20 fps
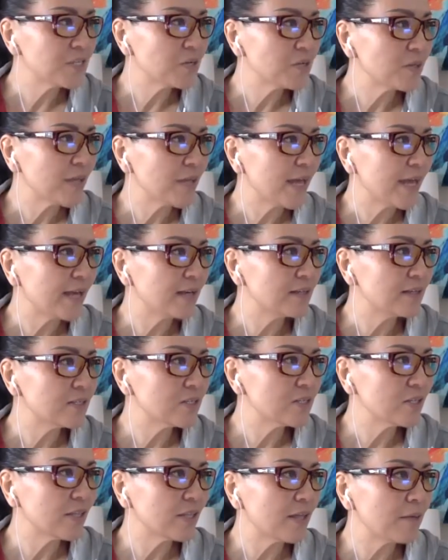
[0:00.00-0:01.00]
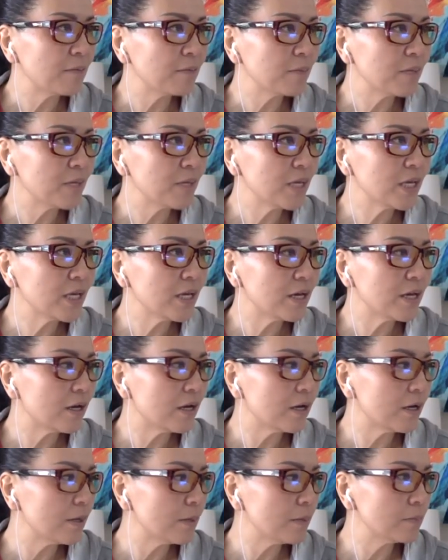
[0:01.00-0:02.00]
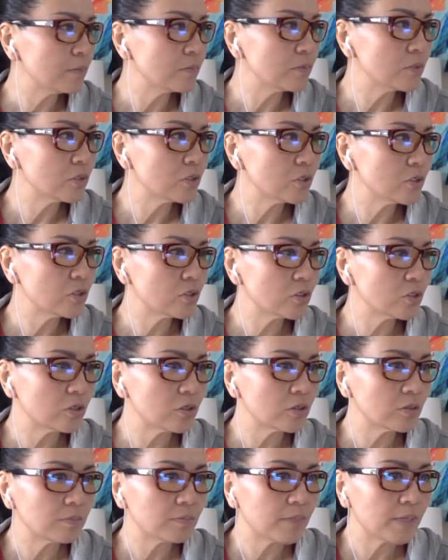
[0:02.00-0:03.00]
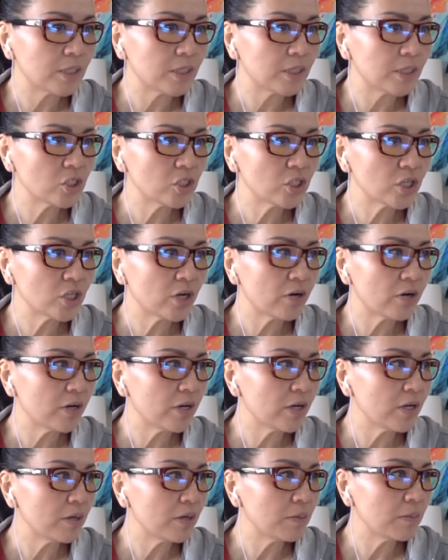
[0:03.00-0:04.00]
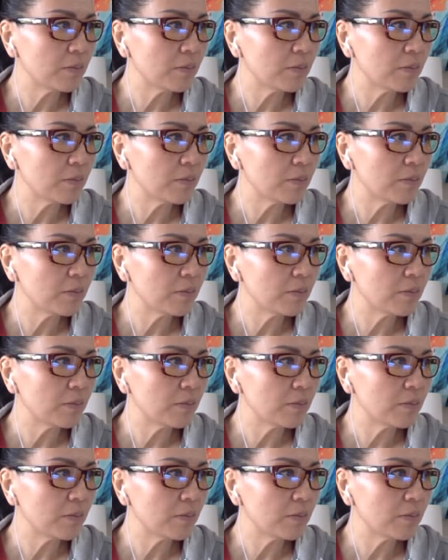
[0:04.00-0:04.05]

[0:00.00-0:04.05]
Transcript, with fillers: Oleg. So let me um, start by sharing